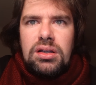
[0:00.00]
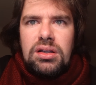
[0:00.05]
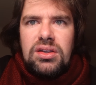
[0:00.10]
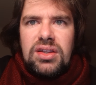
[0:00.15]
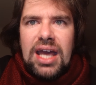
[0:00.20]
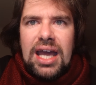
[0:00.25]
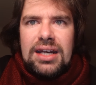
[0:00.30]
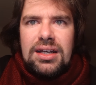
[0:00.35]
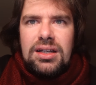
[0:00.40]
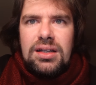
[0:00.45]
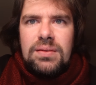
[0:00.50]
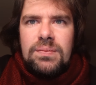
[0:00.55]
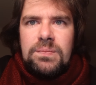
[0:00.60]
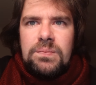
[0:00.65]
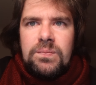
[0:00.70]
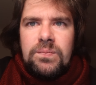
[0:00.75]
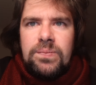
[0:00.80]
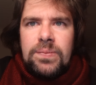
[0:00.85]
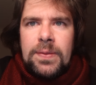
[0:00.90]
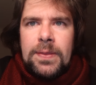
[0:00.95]
Then,
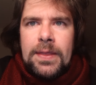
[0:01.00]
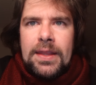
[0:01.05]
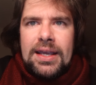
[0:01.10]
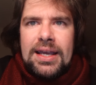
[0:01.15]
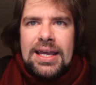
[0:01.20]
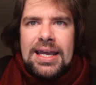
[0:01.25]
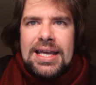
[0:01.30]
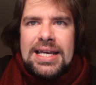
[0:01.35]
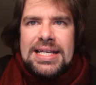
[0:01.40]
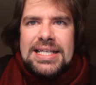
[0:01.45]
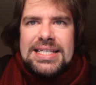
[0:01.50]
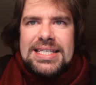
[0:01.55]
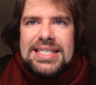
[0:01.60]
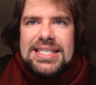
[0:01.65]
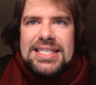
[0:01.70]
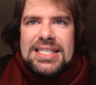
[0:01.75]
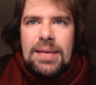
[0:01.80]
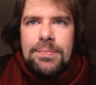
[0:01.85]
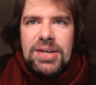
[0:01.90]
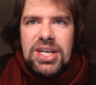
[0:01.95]

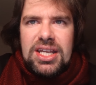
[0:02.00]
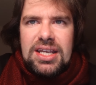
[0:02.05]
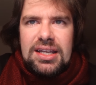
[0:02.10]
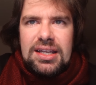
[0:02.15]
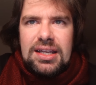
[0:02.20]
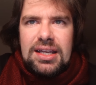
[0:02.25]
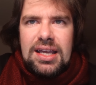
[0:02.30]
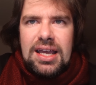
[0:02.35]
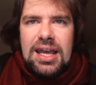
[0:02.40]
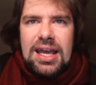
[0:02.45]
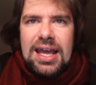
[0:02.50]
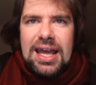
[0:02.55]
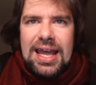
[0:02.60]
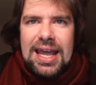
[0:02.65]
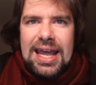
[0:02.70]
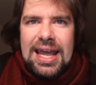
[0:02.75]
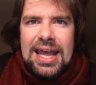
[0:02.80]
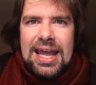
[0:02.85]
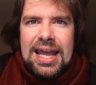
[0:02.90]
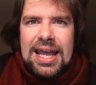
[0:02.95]
summoning
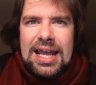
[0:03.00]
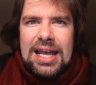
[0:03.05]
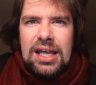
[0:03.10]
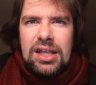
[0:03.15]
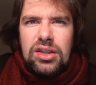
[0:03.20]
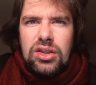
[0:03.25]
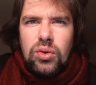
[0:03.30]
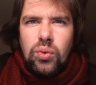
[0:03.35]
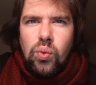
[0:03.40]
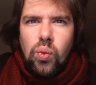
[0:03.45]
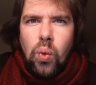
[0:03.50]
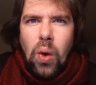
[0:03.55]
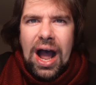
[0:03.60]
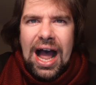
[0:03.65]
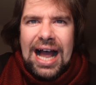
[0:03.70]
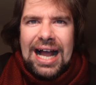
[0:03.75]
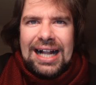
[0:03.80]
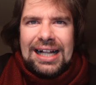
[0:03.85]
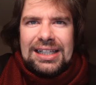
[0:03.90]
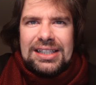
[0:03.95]
the
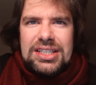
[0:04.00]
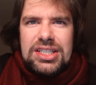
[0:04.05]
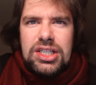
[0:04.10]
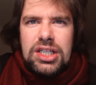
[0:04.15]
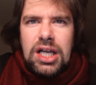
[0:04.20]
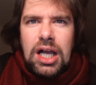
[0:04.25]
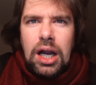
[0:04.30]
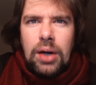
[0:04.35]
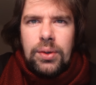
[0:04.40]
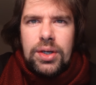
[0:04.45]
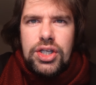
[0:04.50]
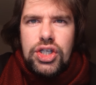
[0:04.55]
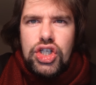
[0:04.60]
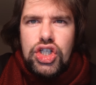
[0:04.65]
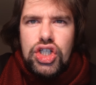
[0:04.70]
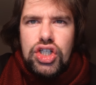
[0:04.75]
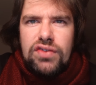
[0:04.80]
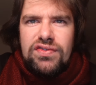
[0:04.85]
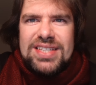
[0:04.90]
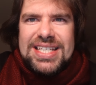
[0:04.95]
wild
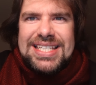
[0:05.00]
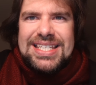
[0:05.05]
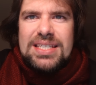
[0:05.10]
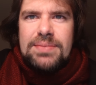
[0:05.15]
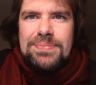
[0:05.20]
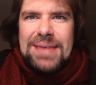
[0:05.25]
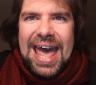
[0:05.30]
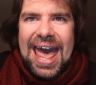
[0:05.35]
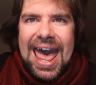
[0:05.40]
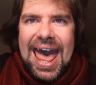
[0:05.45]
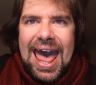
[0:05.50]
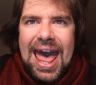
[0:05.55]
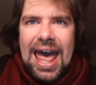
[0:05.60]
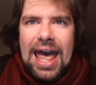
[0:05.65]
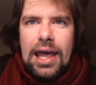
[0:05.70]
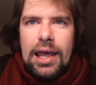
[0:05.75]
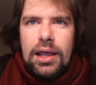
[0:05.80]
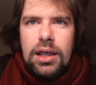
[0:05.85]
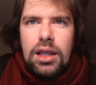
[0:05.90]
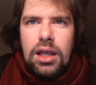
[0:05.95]
courage of
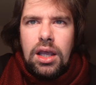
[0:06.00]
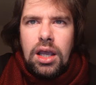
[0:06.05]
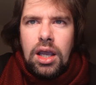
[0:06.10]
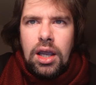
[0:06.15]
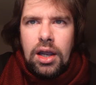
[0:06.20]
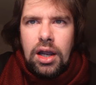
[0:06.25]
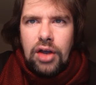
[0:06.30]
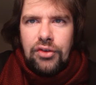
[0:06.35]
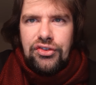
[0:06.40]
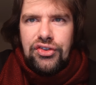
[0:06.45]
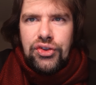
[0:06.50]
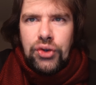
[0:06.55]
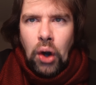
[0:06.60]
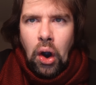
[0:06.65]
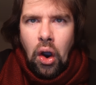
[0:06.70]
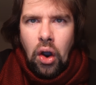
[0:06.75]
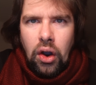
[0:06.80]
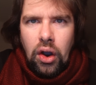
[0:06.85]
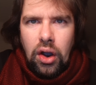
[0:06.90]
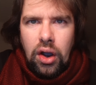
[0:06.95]
despair, a
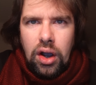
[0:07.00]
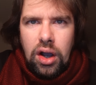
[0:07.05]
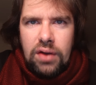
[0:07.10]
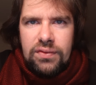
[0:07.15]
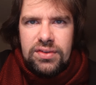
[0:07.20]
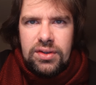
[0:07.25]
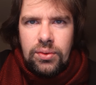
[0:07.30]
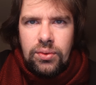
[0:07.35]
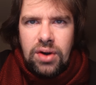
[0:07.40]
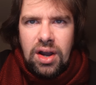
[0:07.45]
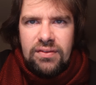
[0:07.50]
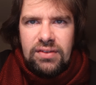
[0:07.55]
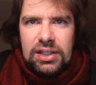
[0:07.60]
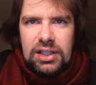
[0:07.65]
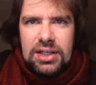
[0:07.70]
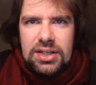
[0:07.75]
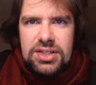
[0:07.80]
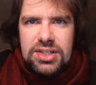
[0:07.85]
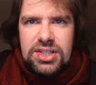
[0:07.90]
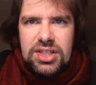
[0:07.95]
throng of the
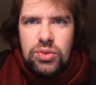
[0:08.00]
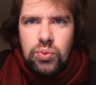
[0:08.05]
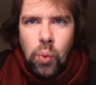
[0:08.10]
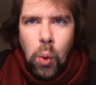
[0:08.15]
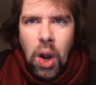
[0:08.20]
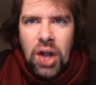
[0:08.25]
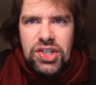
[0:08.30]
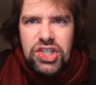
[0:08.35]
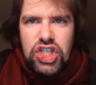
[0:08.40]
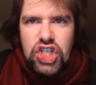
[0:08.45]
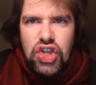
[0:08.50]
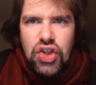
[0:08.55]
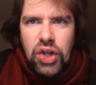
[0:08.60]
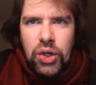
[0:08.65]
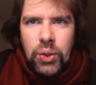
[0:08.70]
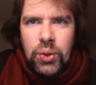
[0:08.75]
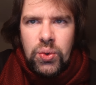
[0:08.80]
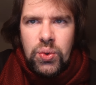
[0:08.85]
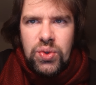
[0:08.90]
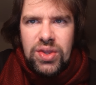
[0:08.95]
revellers at once
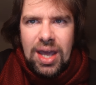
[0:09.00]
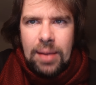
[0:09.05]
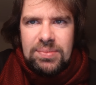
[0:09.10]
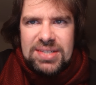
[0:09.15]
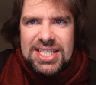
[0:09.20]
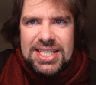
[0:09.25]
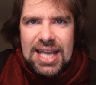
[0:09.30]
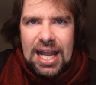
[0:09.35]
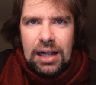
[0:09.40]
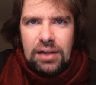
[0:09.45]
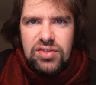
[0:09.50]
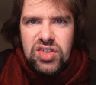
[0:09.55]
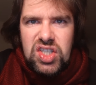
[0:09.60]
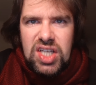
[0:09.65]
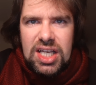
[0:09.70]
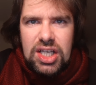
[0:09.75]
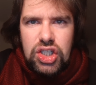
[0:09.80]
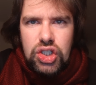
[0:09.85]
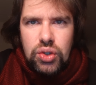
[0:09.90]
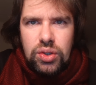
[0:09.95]
threw themselves
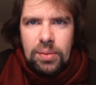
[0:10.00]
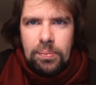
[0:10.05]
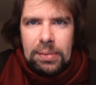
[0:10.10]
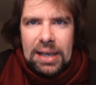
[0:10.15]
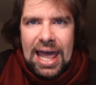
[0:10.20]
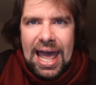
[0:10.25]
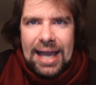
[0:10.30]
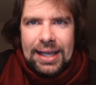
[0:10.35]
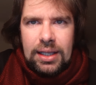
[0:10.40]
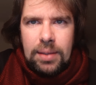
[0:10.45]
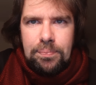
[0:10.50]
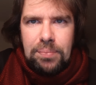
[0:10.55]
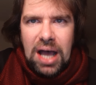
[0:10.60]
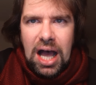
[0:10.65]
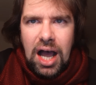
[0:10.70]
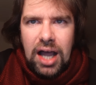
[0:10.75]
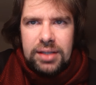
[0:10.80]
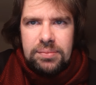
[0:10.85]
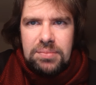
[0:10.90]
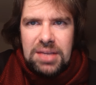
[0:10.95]
into the black
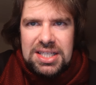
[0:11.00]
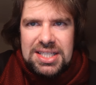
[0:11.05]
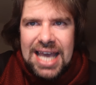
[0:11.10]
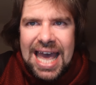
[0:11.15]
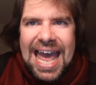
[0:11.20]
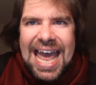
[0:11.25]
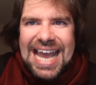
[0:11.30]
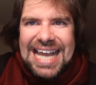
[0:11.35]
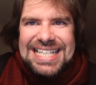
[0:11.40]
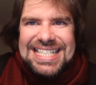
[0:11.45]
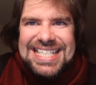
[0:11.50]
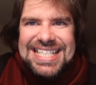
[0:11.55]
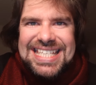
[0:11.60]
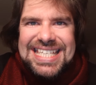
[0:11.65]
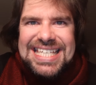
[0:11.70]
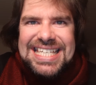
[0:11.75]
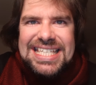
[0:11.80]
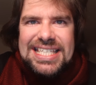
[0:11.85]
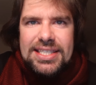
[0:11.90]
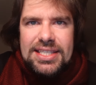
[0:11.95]
apartment, and
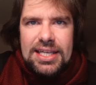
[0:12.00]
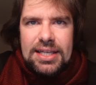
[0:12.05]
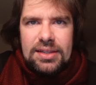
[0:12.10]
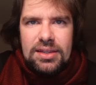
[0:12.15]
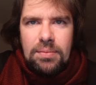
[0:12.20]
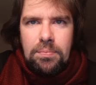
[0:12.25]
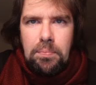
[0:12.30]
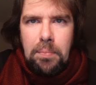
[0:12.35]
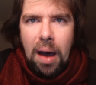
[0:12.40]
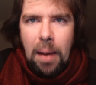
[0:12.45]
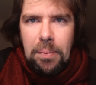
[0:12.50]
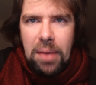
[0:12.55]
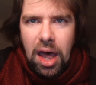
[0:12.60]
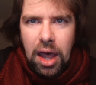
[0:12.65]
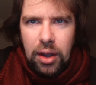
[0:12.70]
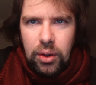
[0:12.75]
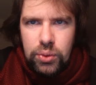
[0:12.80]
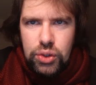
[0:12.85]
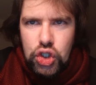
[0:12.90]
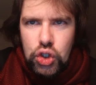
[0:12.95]
seizing the
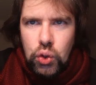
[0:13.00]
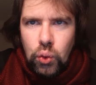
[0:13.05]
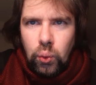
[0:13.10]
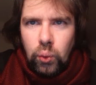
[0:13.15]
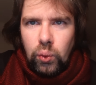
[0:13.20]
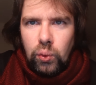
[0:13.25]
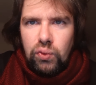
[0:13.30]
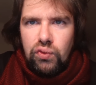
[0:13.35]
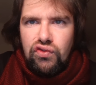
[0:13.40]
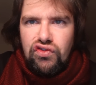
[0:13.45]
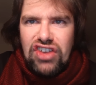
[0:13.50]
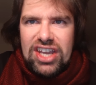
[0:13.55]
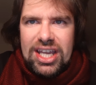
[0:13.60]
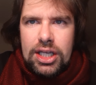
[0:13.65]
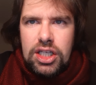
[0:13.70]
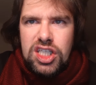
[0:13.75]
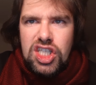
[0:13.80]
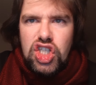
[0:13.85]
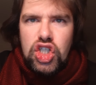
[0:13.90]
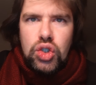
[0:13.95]
mummer, whose tall
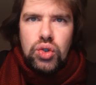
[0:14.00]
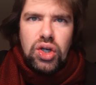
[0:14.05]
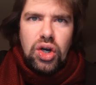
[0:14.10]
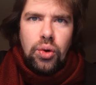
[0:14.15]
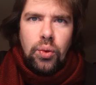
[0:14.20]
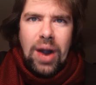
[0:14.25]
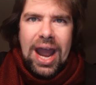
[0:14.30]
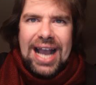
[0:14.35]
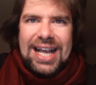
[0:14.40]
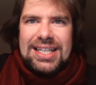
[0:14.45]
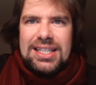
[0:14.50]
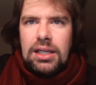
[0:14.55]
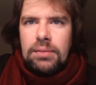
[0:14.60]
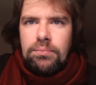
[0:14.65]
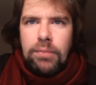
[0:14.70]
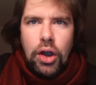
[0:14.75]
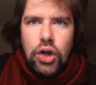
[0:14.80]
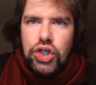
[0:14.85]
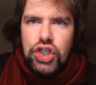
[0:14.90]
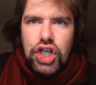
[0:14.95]
figure stood erect
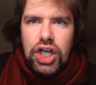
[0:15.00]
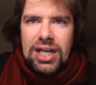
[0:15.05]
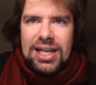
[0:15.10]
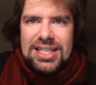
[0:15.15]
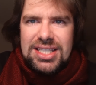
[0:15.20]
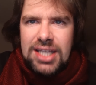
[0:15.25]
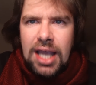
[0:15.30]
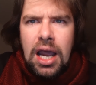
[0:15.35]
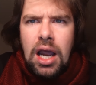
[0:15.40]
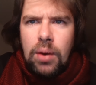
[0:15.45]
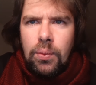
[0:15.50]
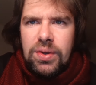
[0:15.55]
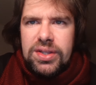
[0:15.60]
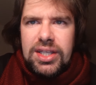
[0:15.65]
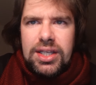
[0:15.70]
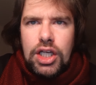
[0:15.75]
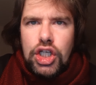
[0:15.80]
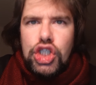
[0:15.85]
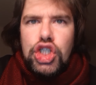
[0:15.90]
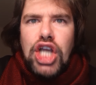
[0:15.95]
and motionless
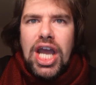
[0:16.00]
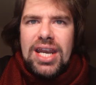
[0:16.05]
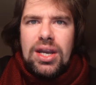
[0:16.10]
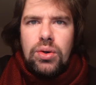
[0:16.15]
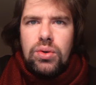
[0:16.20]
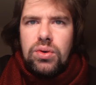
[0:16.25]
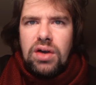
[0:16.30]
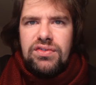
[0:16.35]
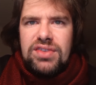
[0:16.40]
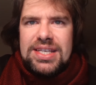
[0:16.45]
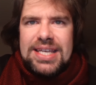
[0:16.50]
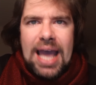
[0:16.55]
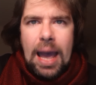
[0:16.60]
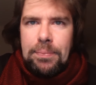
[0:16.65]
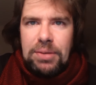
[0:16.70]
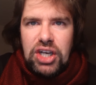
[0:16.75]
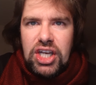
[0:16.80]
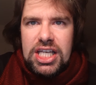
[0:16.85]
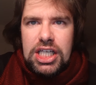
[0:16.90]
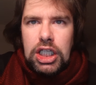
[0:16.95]
within the shadow of the
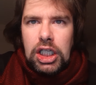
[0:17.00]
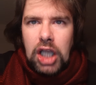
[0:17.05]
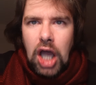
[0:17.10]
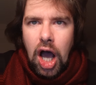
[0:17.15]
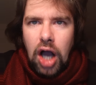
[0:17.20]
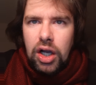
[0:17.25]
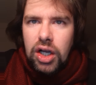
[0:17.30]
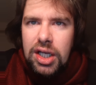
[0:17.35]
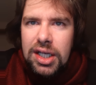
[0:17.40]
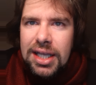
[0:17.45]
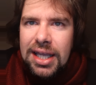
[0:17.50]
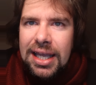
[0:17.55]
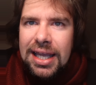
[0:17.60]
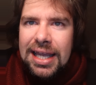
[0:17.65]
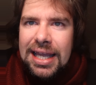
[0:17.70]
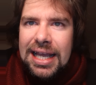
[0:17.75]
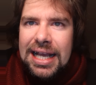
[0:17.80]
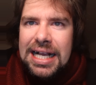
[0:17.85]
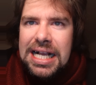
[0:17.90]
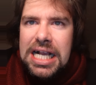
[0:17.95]
ebony clock,
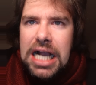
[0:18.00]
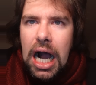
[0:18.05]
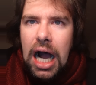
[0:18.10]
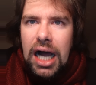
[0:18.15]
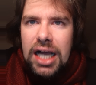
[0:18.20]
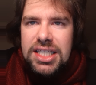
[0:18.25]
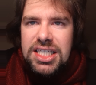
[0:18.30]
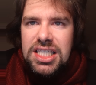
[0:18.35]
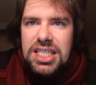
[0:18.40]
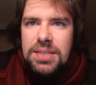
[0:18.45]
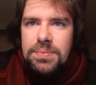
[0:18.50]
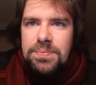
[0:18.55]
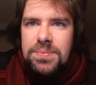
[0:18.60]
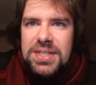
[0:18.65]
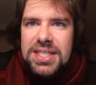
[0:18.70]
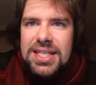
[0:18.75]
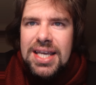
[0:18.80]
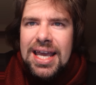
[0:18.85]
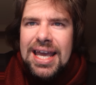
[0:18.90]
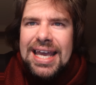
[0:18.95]

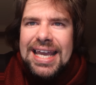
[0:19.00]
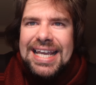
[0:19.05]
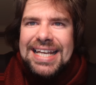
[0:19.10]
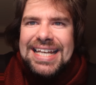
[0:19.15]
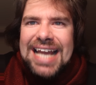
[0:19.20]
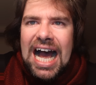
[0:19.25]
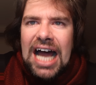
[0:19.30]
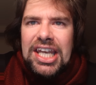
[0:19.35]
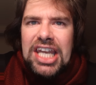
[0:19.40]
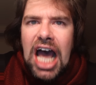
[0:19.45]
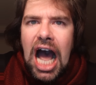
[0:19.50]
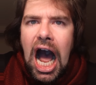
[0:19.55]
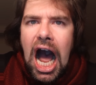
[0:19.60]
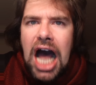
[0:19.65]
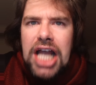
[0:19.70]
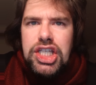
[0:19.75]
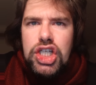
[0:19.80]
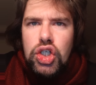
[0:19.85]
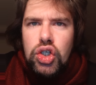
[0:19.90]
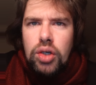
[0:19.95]
gasped in
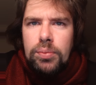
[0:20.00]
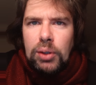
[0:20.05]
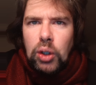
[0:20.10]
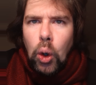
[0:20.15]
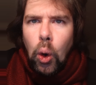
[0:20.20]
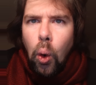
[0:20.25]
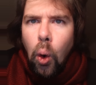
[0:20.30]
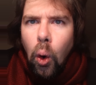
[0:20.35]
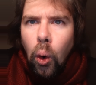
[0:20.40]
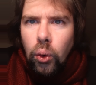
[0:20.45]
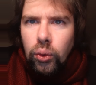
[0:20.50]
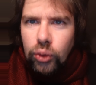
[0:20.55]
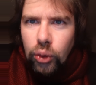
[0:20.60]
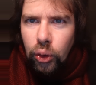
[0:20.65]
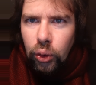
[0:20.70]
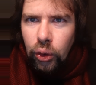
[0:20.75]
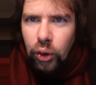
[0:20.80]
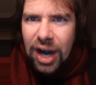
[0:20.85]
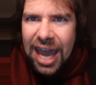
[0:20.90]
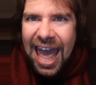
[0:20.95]
unutterable
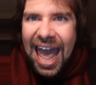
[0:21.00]
horror